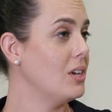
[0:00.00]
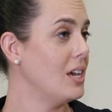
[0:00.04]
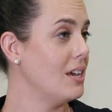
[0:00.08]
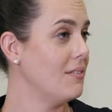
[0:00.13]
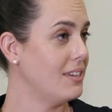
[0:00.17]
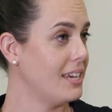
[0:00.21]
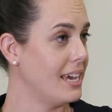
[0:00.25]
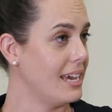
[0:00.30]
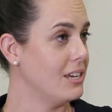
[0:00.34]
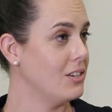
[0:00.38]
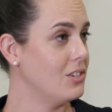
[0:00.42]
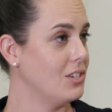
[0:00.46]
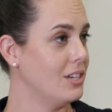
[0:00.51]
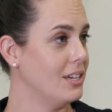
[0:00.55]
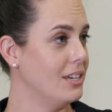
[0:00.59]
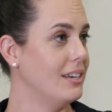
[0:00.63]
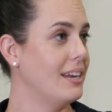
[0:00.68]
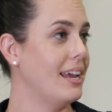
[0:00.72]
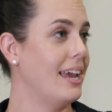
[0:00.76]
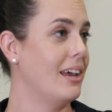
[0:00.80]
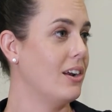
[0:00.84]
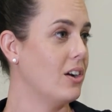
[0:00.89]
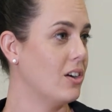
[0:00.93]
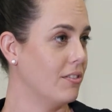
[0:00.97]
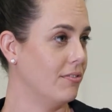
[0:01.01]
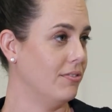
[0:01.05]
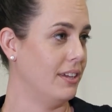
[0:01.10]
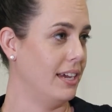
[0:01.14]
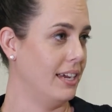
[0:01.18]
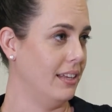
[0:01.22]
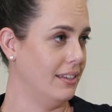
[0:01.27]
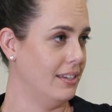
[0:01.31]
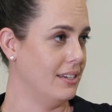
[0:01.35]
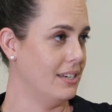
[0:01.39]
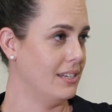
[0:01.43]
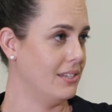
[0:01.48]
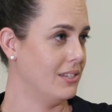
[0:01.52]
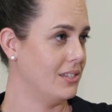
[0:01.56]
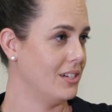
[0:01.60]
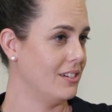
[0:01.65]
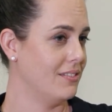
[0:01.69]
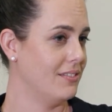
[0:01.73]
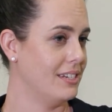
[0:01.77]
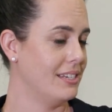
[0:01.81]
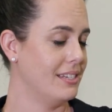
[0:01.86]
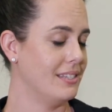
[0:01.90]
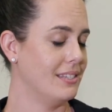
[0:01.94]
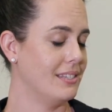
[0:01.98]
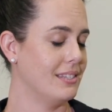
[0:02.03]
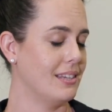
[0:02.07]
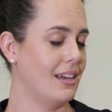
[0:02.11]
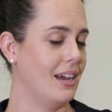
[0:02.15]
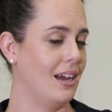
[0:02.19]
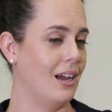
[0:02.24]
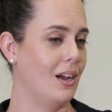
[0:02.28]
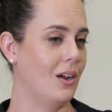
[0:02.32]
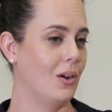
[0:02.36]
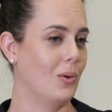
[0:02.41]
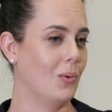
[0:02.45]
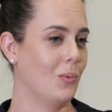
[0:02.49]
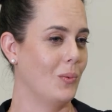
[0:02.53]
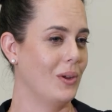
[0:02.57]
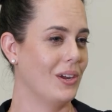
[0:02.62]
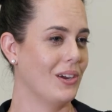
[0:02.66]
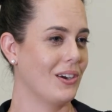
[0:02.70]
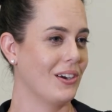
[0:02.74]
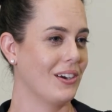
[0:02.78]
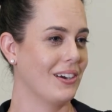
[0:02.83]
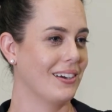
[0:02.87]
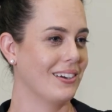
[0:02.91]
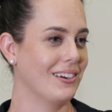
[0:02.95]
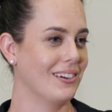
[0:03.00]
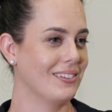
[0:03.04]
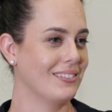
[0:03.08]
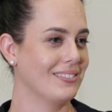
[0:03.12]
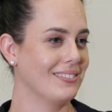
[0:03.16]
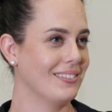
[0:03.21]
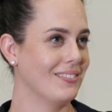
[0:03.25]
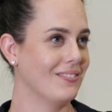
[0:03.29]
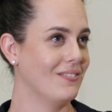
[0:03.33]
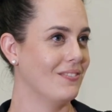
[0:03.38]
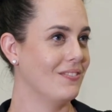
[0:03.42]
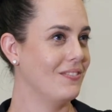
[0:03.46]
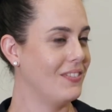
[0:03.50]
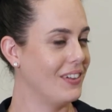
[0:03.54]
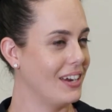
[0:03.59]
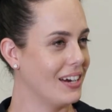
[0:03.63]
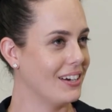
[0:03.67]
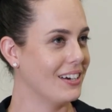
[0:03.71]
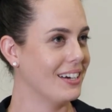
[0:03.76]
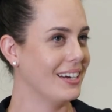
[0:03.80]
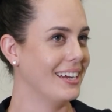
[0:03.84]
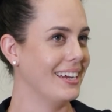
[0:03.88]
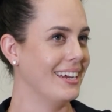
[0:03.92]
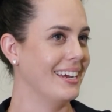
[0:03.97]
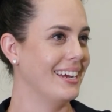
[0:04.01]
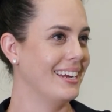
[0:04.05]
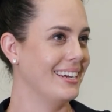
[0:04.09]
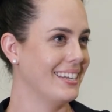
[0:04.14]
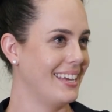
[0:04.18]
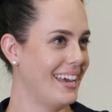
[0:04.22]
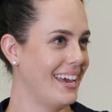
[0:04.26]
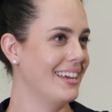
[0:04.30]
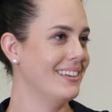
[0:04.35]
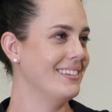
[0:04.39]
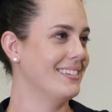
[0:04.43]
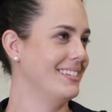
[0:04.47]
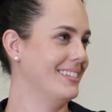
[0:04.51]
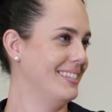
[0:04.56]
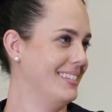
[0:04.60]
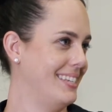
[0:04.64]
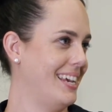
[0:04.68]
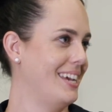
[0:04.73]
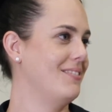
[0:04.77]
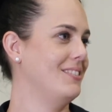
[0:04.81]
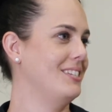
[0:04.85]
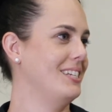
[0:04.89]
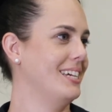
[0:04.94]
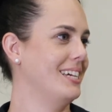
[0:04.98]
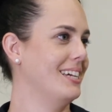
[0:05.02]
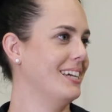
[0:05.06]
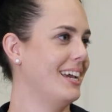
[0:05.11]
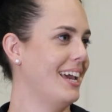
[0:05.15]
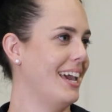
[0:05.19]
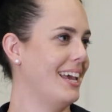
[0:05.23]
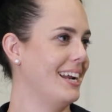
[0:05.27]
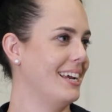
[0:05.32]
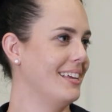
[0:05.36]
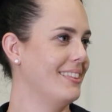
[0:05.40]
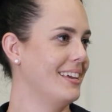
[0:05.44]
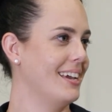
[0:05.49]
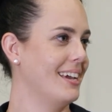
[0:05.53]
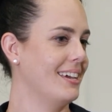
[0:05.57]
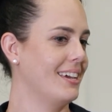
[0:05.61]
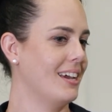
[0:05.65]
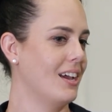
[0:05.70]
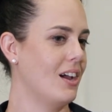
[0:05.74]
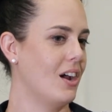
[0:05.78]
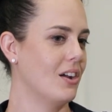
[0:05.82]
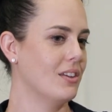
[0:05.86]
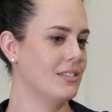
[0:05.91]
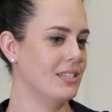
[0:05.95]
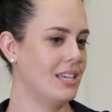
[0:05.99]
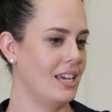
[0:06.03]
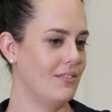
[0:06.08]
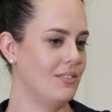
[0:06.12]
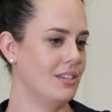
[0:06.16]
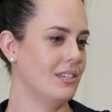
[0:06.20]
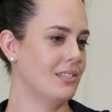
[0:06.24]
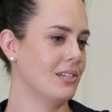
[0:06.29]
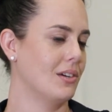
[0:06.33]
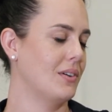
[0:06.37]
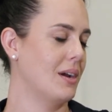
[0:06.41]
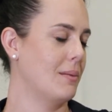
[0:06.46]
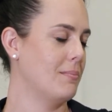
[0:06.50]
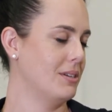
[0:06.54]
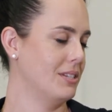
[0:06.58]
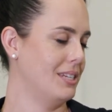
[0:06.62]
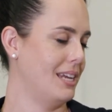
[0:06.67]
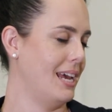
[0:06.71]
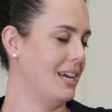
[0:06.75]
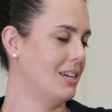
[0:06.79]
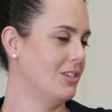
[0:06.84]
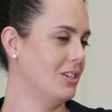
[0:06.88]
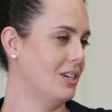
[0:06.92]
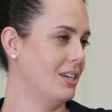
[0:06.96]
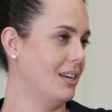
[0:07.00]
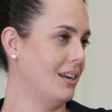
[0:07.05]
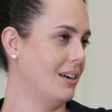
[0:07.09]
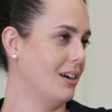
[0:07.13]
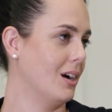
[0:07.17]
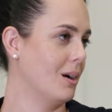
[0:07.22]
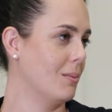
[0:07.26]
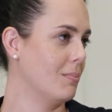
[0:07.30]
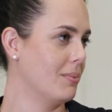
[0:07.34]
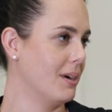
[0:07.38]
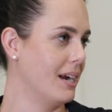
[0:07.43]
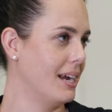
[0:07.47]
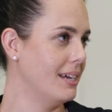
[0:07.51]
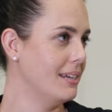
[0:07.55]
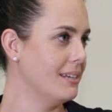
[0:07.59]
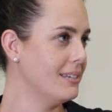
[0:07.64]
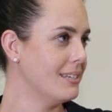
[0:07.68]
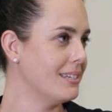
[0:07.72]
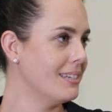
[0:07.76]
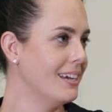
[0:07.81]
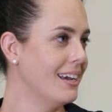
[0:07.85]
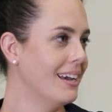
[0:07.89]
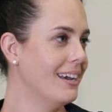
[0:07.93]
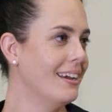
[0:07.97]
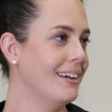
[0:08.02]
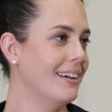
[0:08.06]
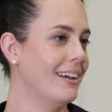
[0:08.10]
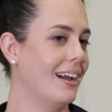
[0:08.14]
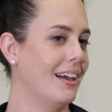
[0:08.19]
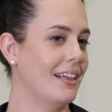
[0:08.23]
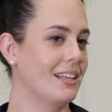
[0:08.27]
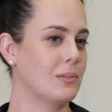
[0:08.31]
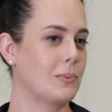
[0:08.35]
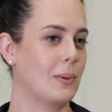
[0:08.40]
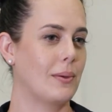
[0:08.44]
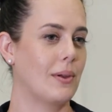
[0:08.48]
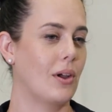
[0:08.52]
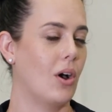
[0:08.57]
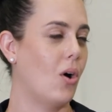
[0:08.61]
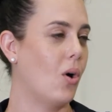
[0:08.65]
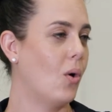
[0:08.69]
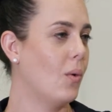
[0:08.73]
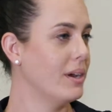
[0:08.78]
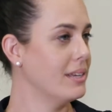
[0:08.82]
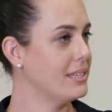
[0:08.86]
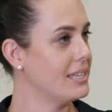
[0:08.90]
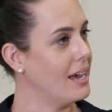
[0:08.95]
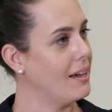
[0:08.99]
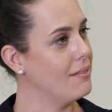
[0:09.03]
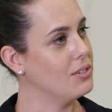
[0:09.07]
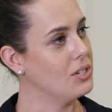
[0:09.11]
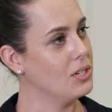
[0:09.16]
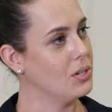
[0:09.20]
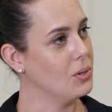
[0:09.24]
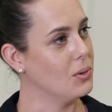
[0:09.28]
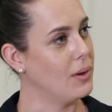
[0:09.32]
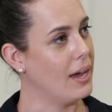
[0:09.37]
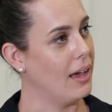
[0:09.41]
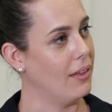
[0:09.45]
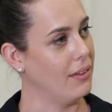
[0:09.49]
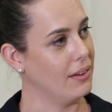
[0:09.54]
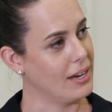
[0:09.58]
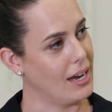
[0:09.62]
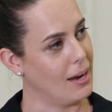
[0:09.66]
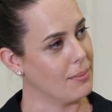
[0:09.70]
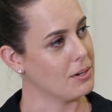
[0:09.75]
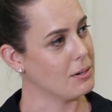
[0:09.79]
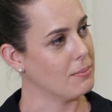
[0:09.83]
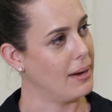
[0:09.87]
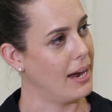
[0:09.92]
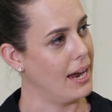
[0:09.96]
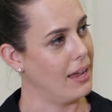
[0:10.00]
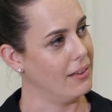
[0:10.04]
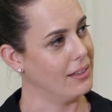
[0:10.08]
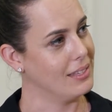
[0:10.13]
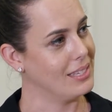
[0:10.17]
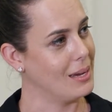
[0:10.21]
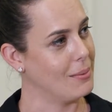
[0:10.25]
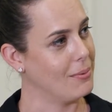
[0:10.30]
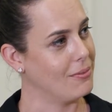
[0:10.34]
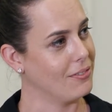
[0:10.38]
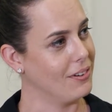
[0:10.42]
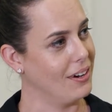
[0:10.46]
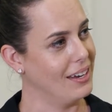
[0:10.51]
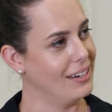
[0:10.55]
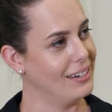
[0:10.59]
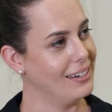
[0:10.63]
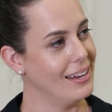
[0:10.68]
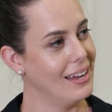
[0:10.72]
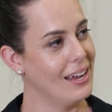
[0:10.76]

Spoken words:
Aviation and our Fly Lindy service, we are very engaged in safety. And I think safety is our reputation and our brand. That's why we always have 2 helicopter pilots up front.